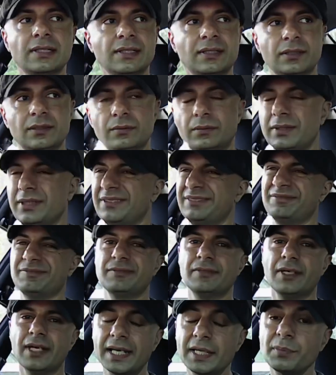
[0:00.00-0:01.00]
Well,
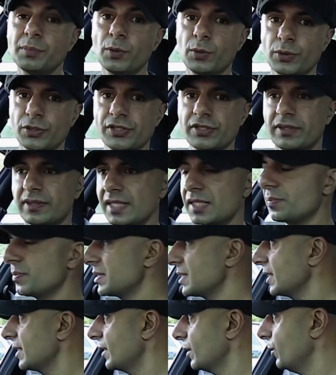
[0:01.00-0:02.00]
not a Porsche, this
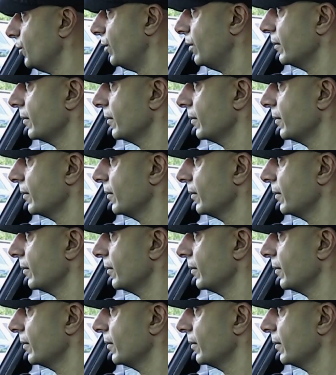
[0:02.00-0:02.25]
particular one.